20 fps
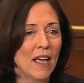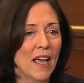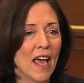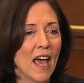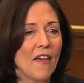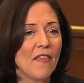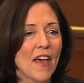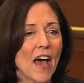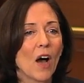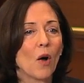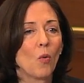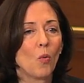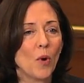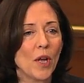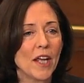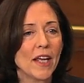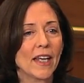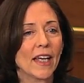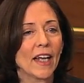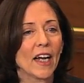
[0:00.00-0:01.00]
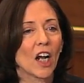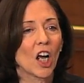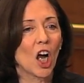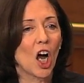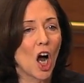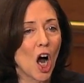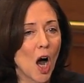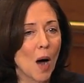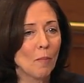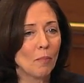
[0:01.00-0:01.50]
and that we can
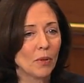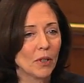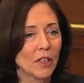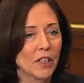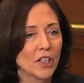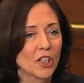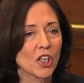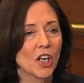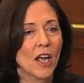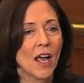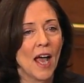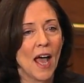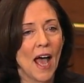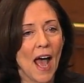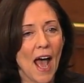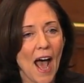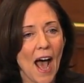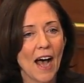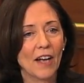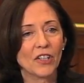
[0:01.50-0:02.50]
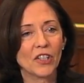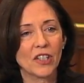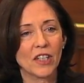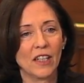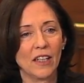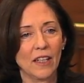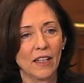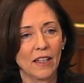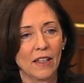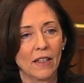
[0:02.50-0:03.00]
accomplish
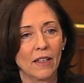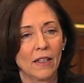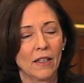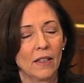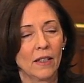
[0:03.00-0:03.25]
asking